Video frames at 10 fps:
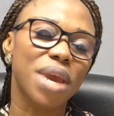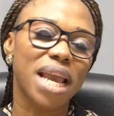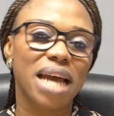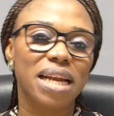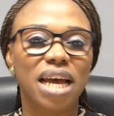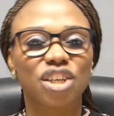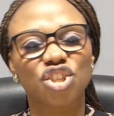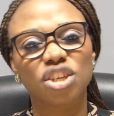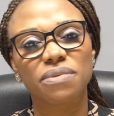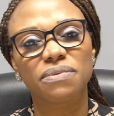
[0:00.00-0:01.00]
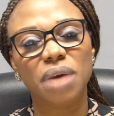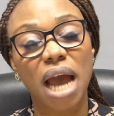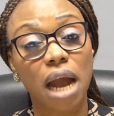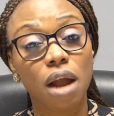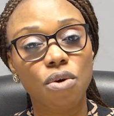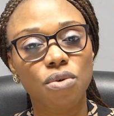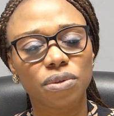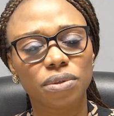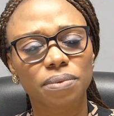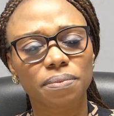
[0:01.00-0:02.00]
we can achieve our
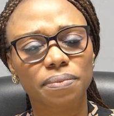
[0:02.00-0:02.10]
goals.